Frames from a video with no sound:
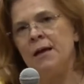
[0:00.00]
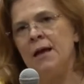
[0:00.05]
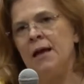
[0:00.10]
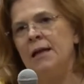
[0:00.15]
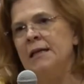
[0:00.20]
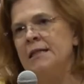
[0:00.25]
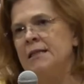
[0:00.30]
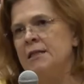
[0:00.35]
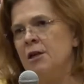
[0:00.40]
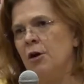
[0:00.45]

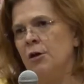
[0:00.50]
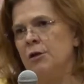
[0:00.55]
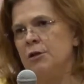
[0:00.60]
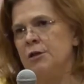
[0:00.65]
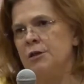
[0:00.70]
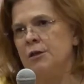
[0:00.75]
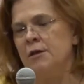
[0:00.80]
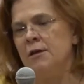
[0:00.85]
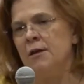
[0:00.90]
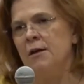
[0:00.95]
And it's not
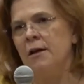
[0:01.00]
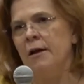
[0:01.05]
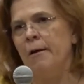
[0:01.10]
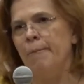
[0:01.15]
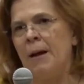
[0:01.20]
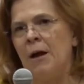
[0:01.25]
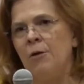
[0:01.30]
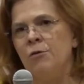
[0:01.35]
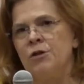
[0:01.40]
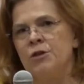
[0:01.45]

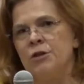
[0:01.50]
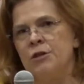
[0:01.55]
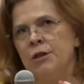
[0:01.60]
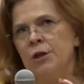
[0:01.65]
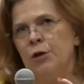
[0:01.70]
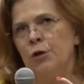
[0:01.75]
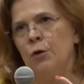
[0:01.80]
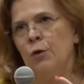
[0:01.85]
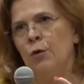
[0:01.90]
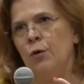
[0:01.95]
about
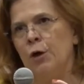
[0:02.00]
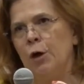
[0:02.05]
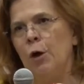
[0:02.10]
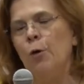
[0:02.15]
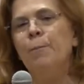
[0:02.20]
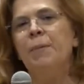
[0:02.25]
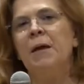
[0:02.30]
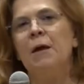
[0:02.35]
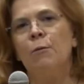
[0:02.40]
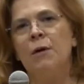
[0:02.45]

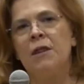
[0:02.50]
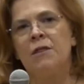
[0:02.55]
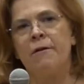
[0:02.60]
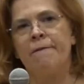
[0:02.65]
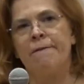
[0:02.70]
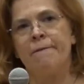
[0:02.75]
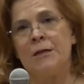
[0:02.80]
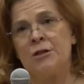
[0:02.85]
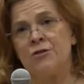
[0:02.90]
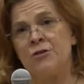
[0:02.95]
coping with a
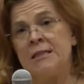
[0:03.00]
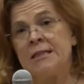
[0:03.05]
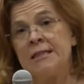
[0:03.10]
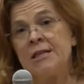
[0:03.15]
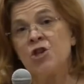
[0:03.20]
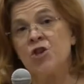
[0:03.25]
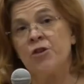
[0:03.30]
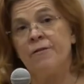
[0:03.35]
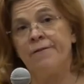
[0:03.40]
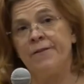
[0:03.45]

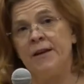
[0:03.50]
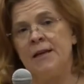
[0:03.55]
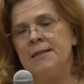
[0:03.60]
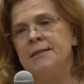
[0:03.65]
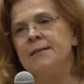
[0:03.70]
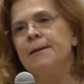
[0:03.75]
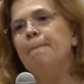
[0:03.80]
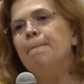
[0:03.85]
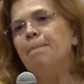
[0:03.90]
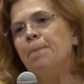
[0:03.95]
transition phase.